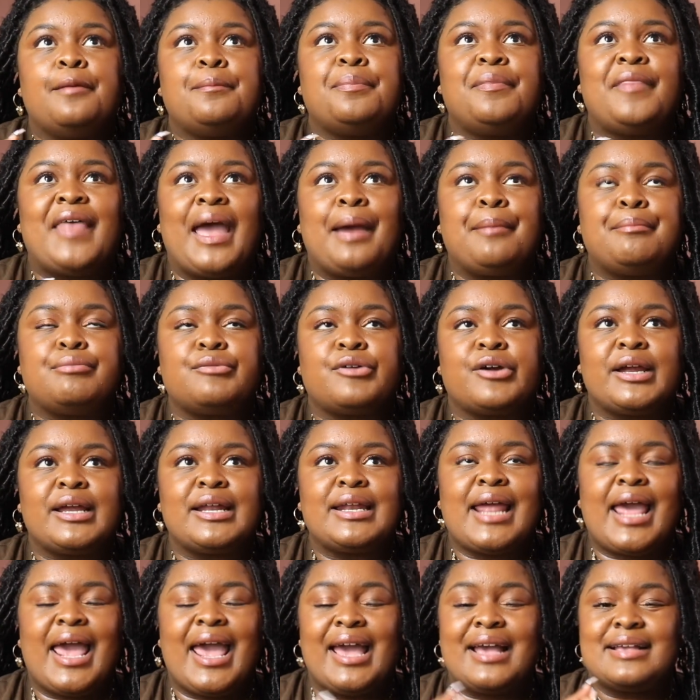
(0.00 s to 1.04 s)
That
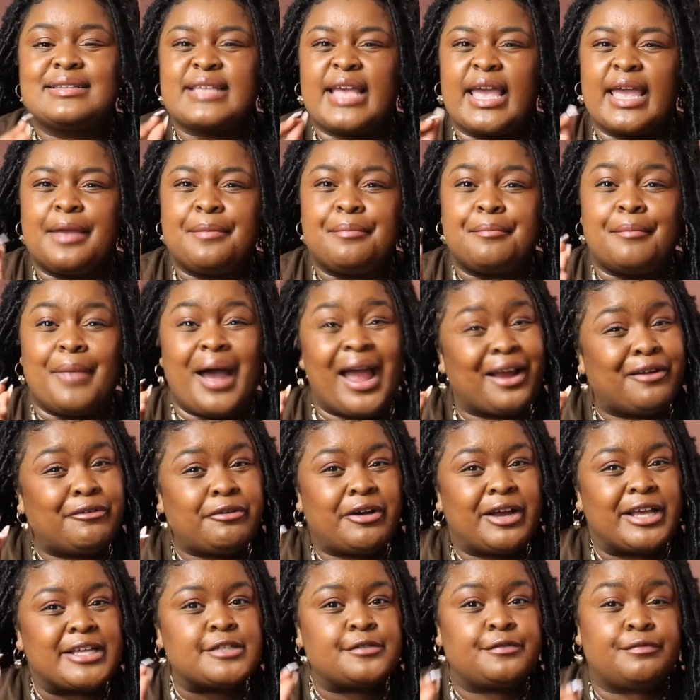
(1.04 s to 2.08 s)
brand has a
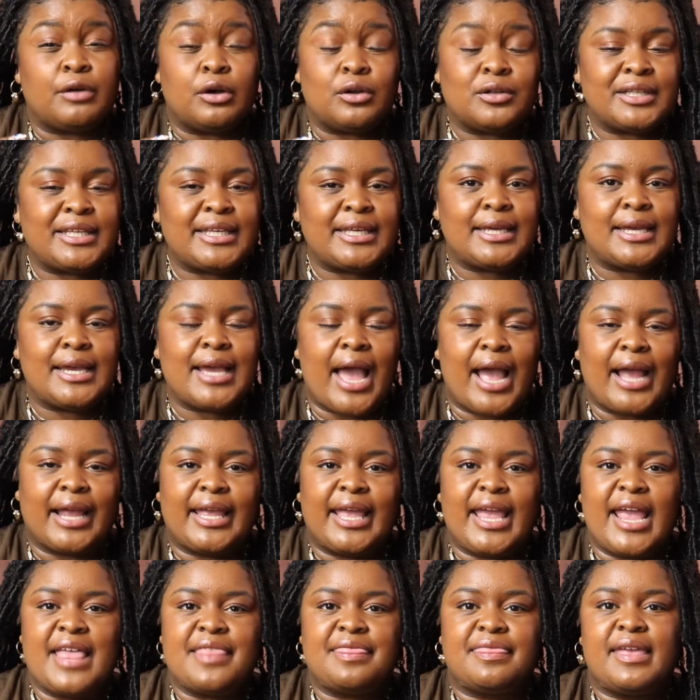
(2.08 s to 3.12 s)
micro exfoliant. I
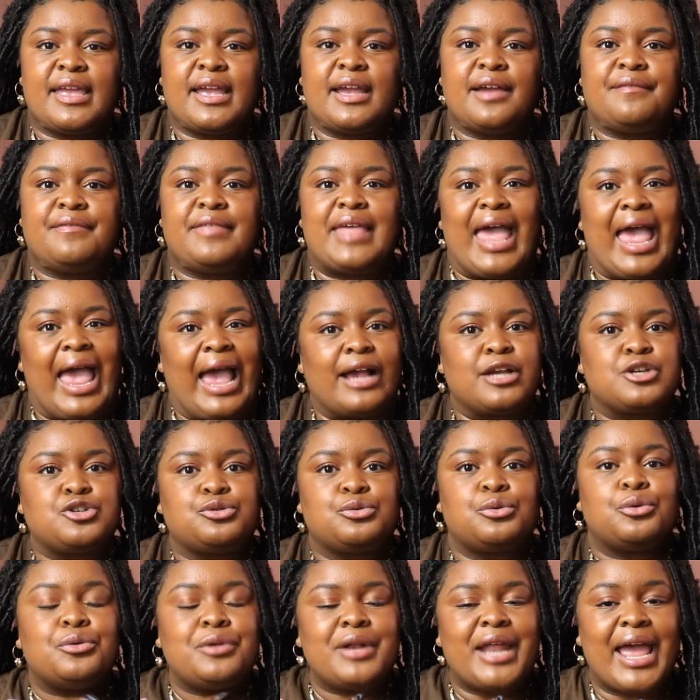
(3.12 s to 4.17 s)
can't think of the
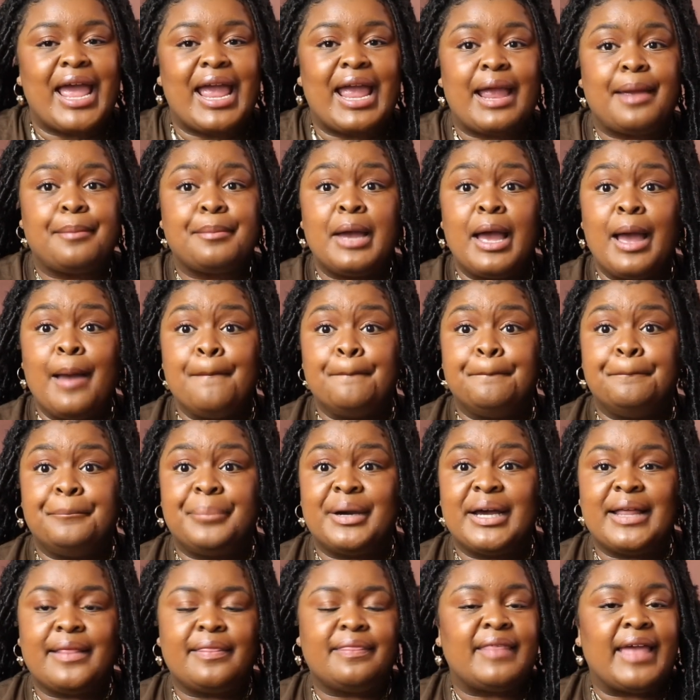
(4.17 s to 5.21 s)
actual name,
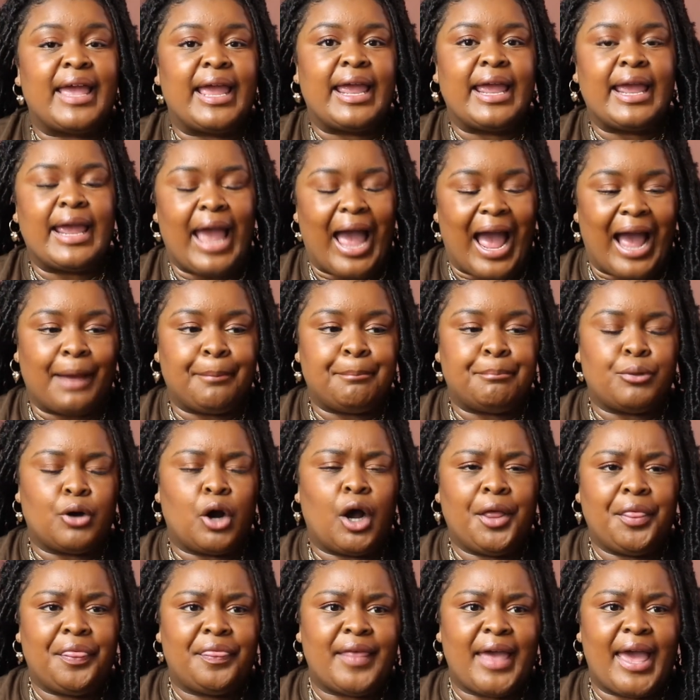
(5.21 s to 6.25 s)
but I
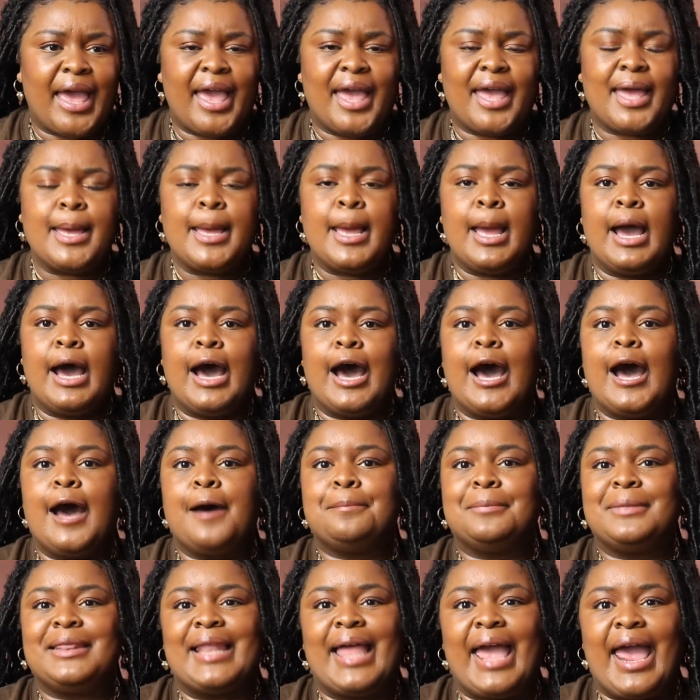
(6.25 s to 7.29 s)
bought that
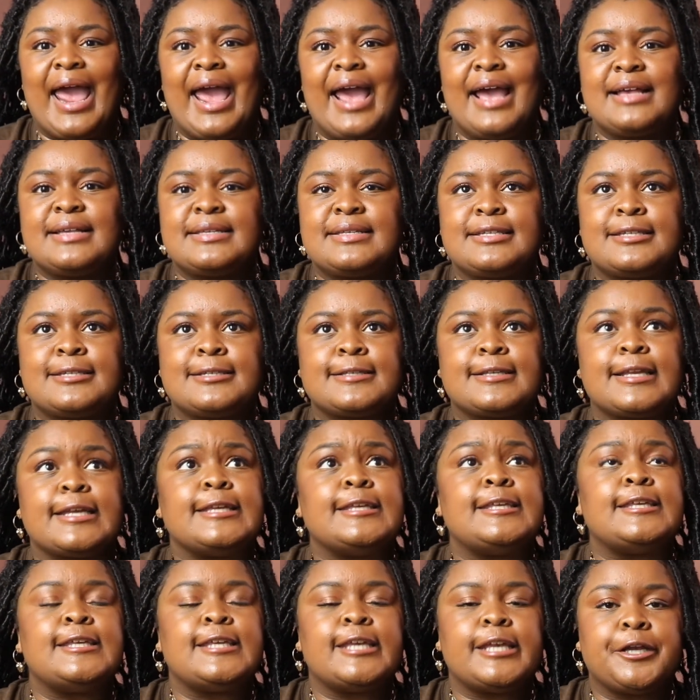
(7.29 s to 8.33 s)
last
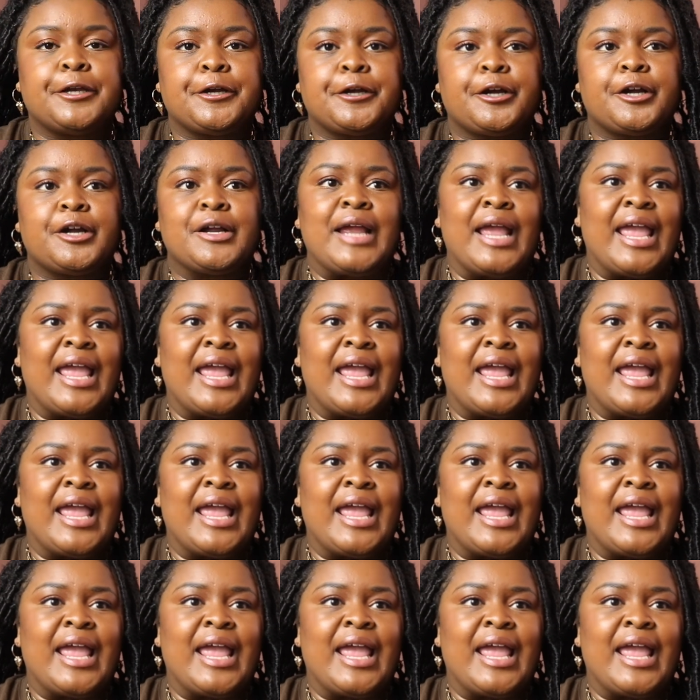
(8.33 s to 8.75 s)
year,